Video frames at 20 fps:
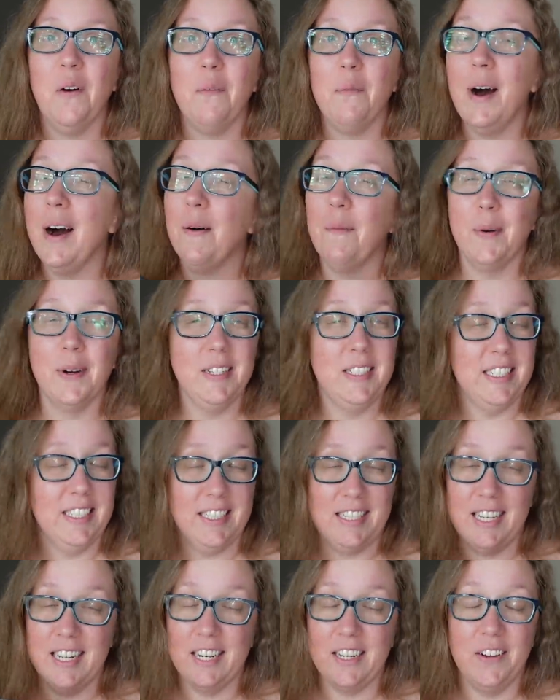well, we're
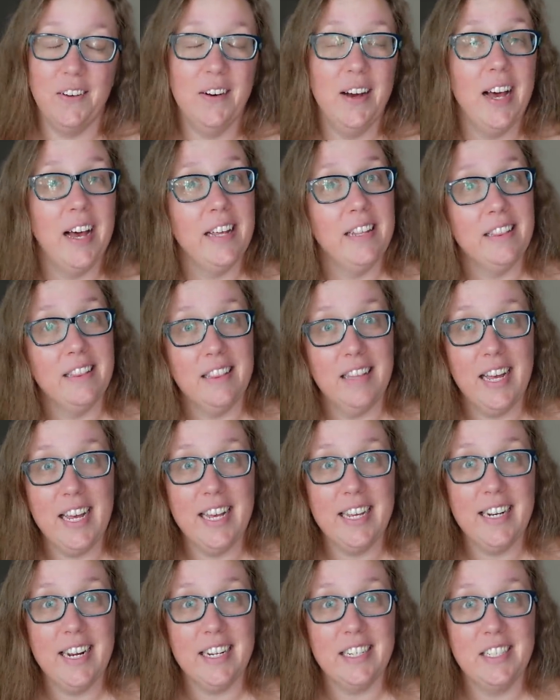just gonna go ahead and
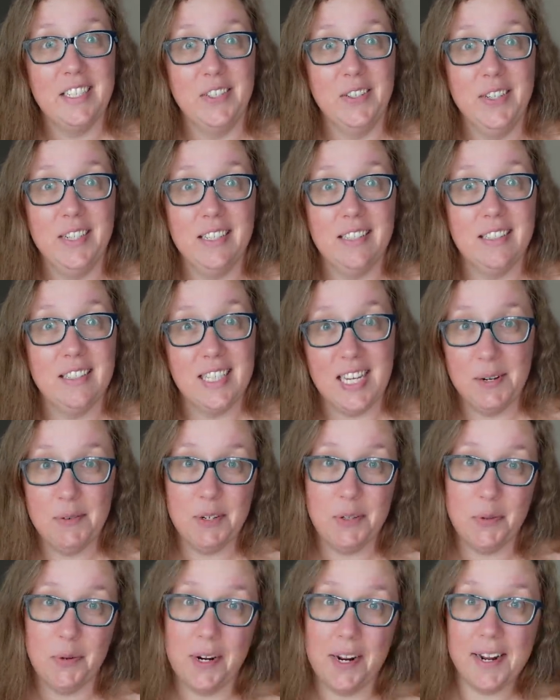lay it next to it and see
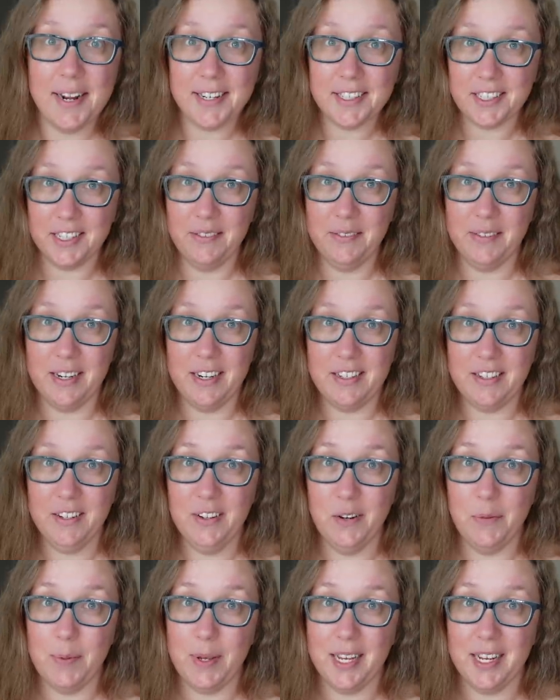which one I actually want to
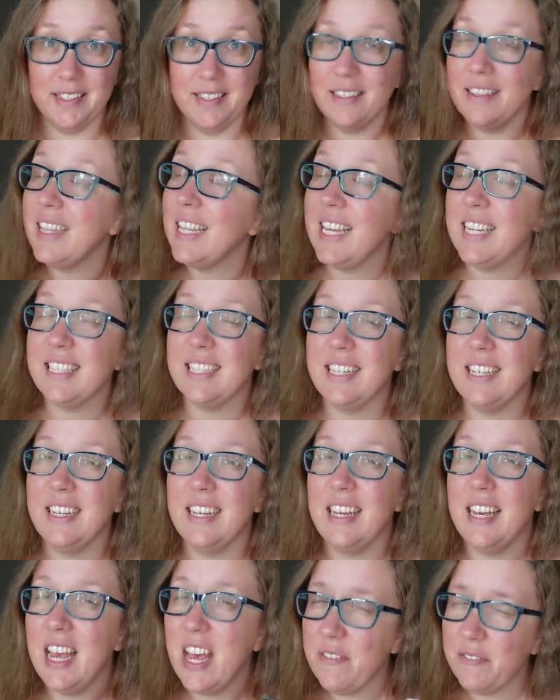do, because at least
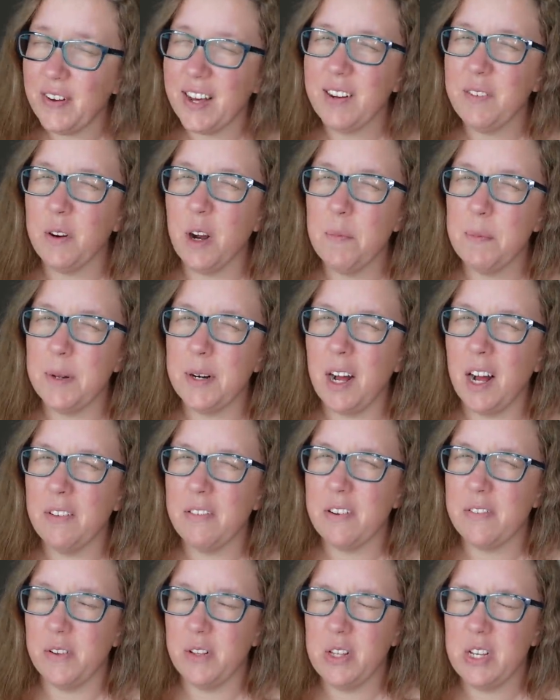if I rip it
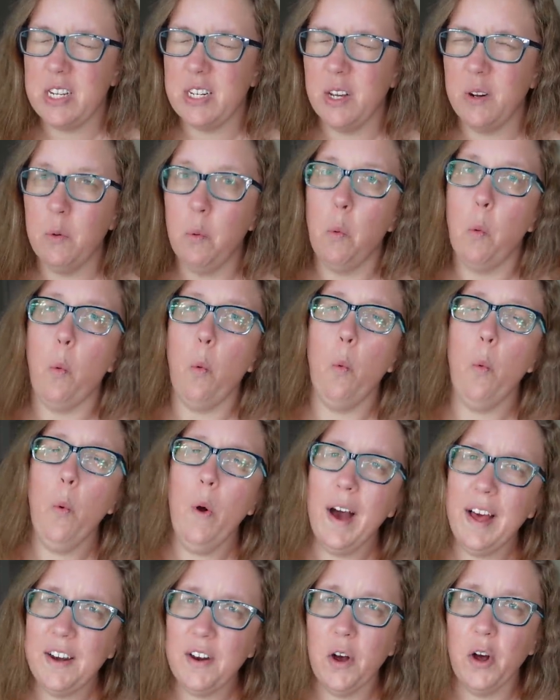off, I've only done
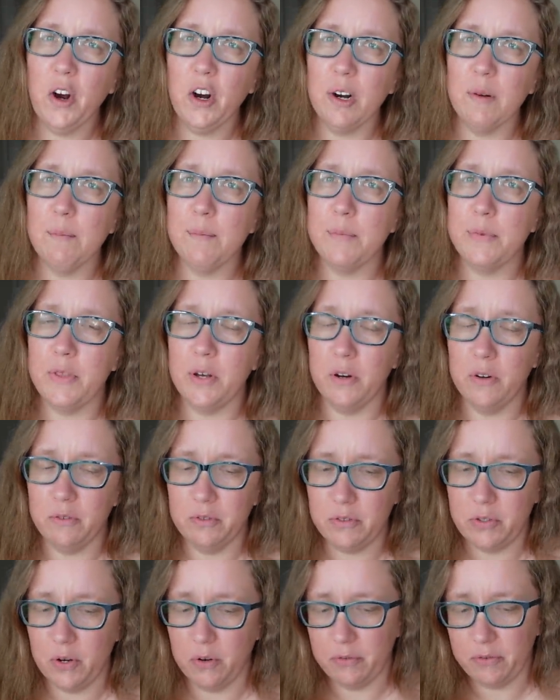one arm though
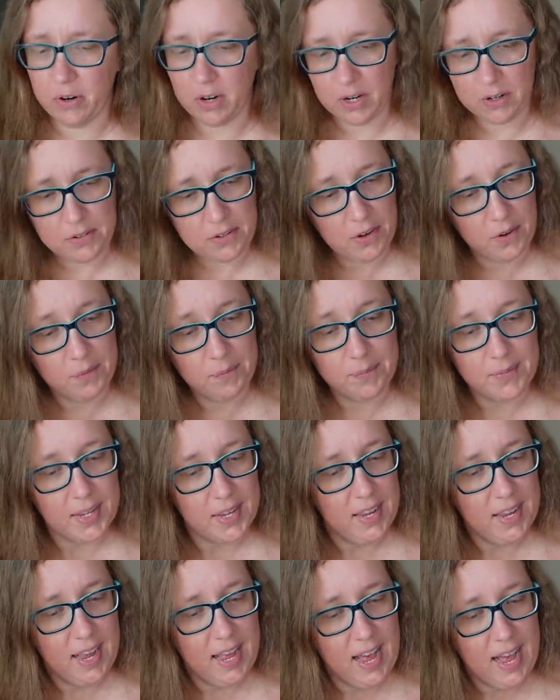so far, so
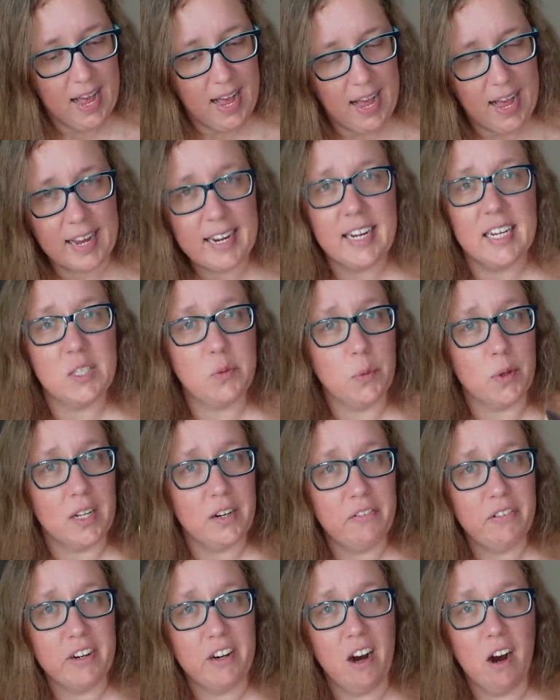I guess we're
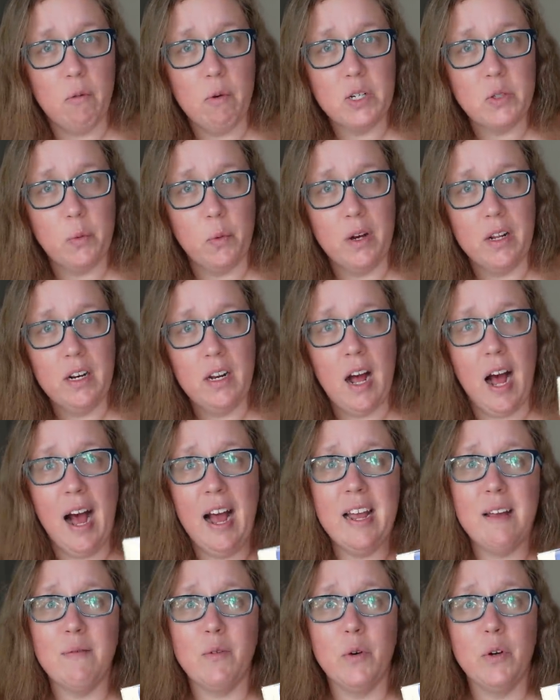gonna figure out which one
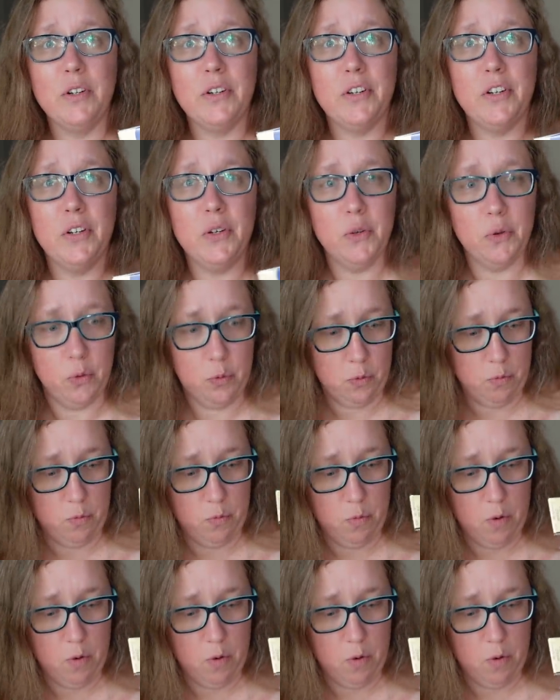I am going to do.